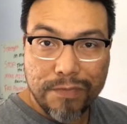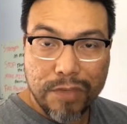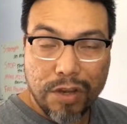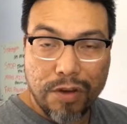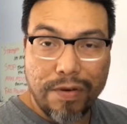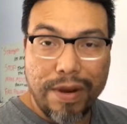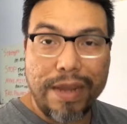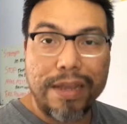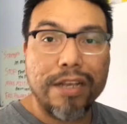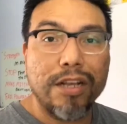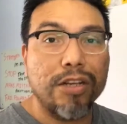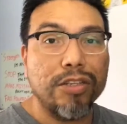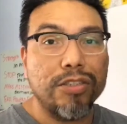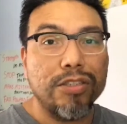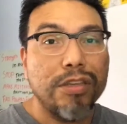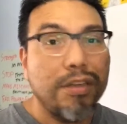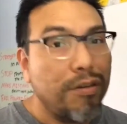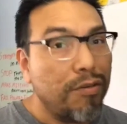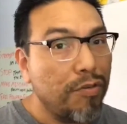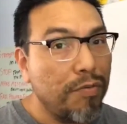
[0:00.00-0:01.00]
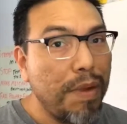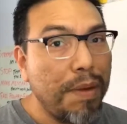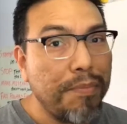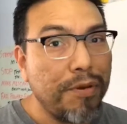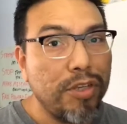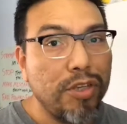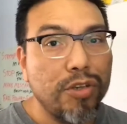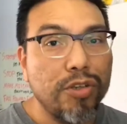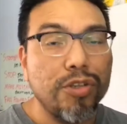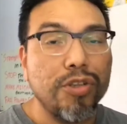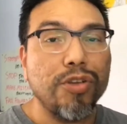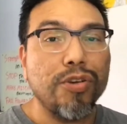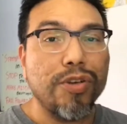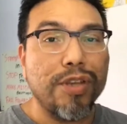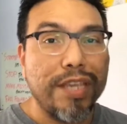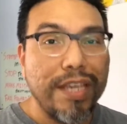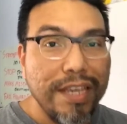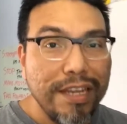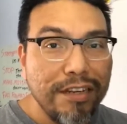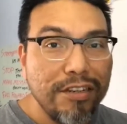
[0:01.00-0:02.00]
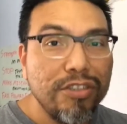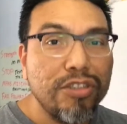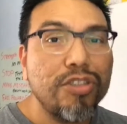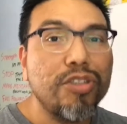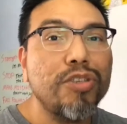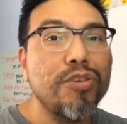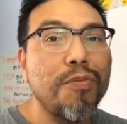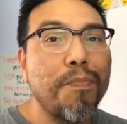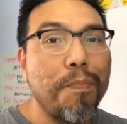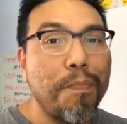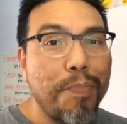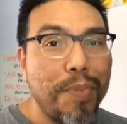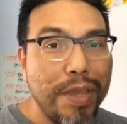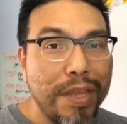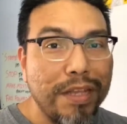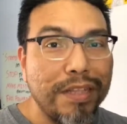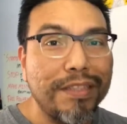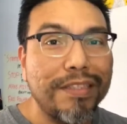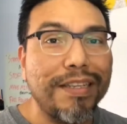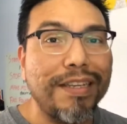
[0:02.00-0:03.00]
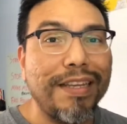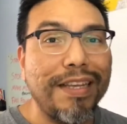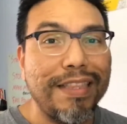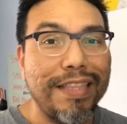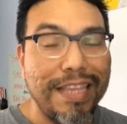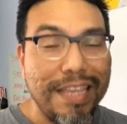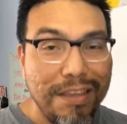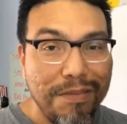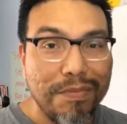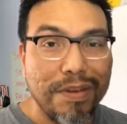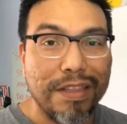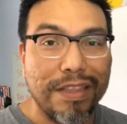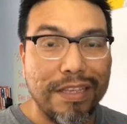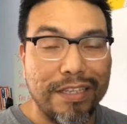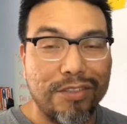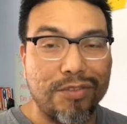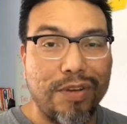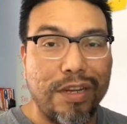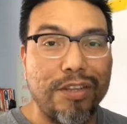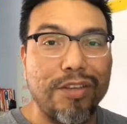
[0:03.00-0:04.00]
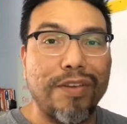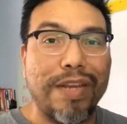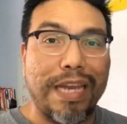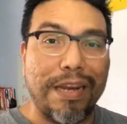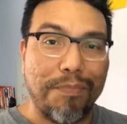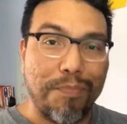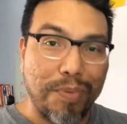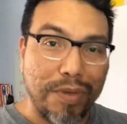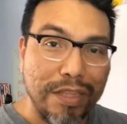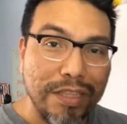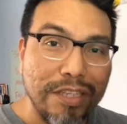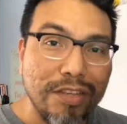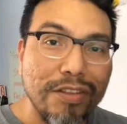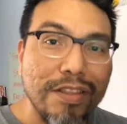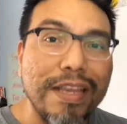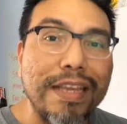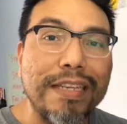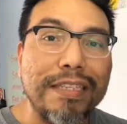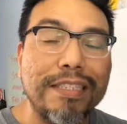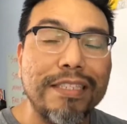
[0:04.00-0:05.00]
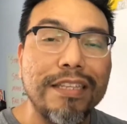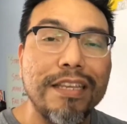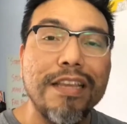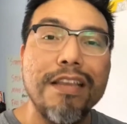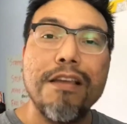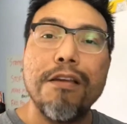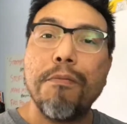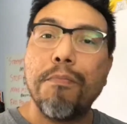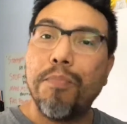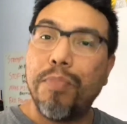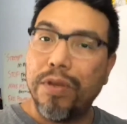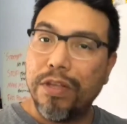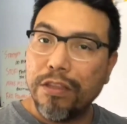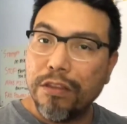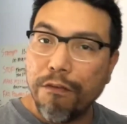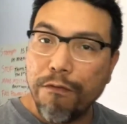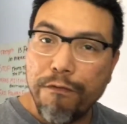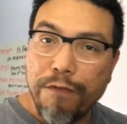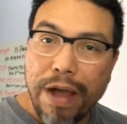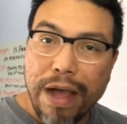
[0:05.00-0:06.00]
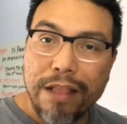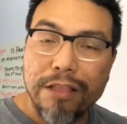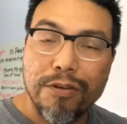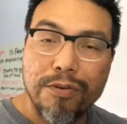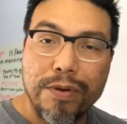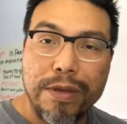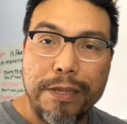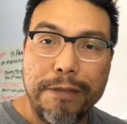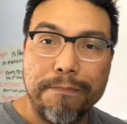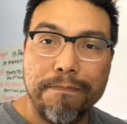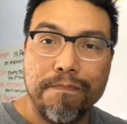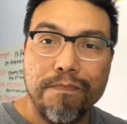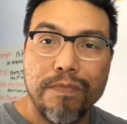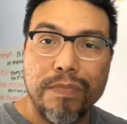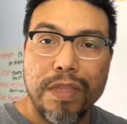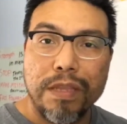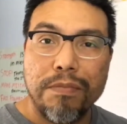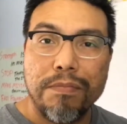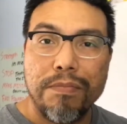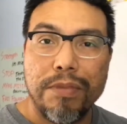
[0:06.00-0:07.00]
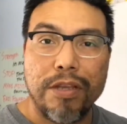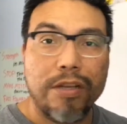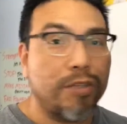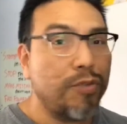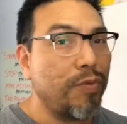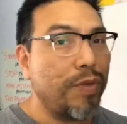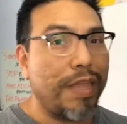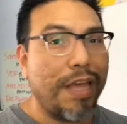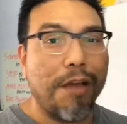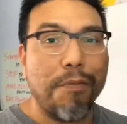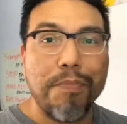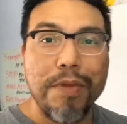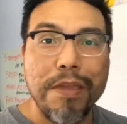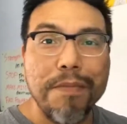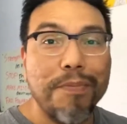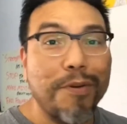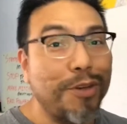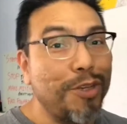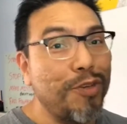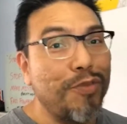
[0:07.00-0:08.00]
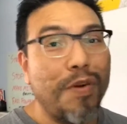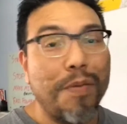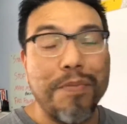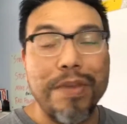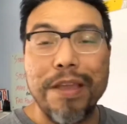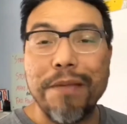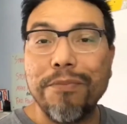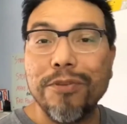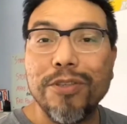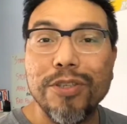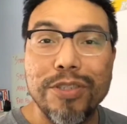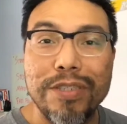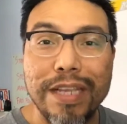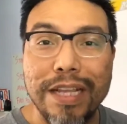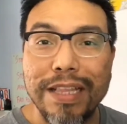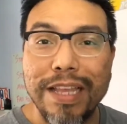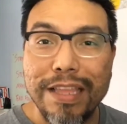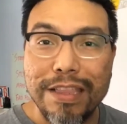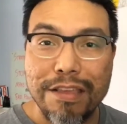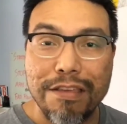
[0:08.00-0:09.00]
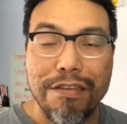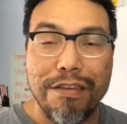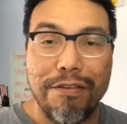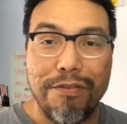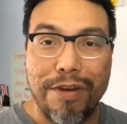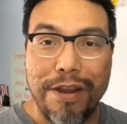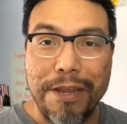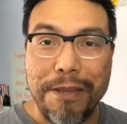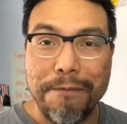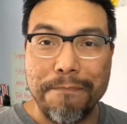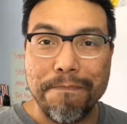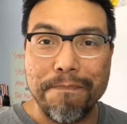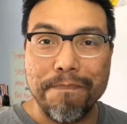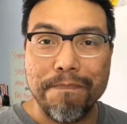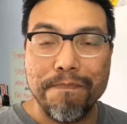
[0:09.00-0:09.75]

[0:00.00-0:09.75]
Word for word: All right? Cuz remember, you're you're here to build an email list, right? You got to build your list, build the following because without people, you won't be able to sell anything, right?